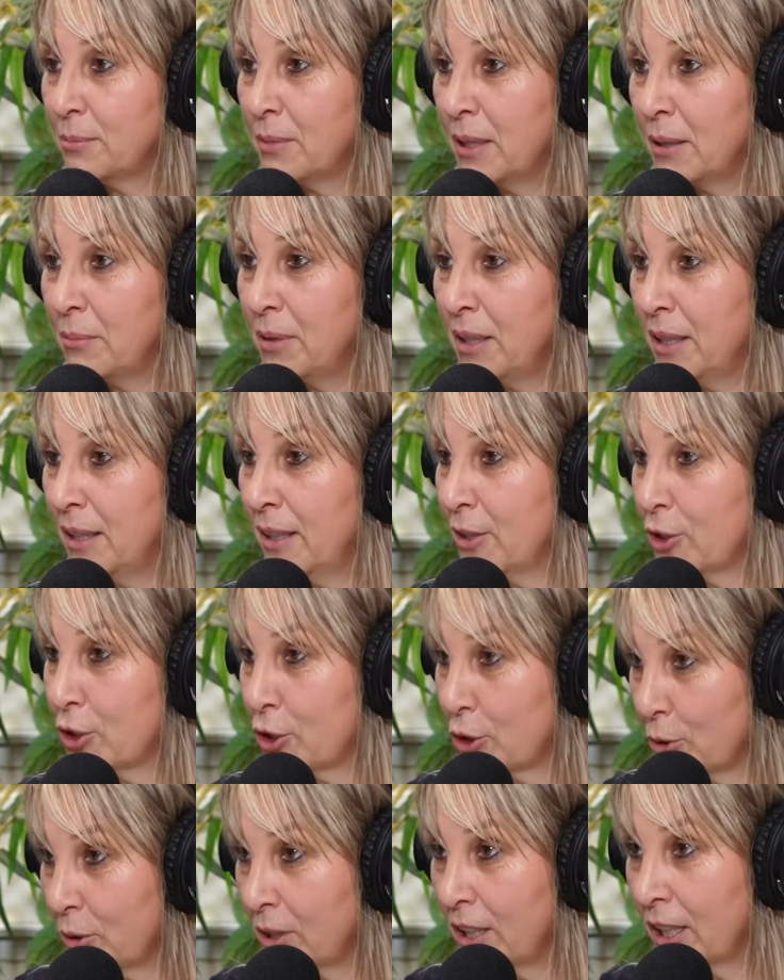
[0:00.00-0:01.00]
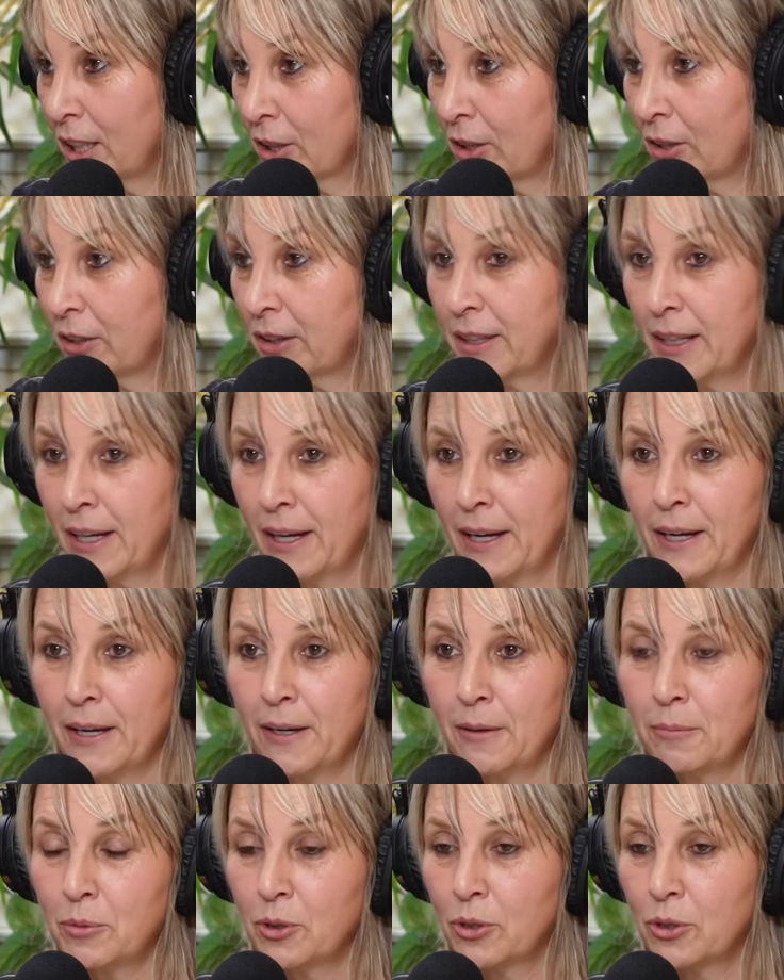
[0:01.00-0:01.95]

maybe shooting on them,